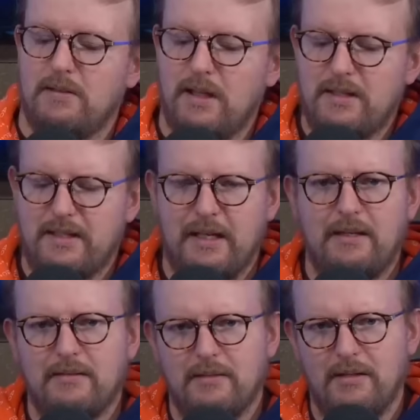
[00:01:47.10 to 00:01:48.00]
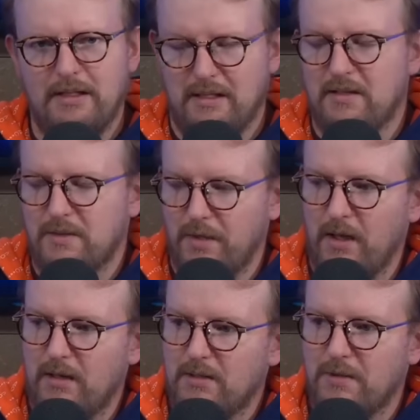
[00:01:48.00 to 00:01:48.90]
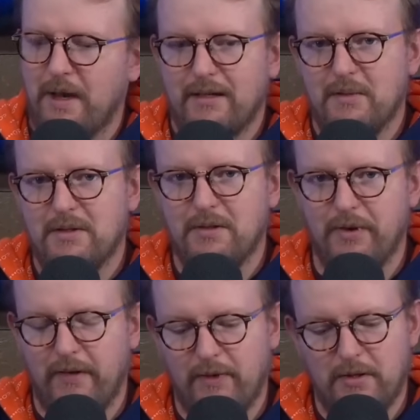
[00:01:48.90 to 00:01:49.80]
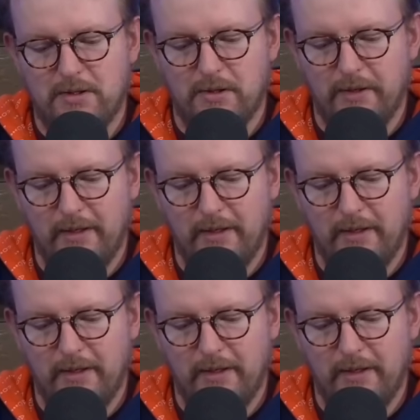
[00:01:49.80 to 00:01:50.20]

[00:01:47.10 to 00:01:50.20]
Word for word: A set on Innistrad, interacting with the graveyard, surely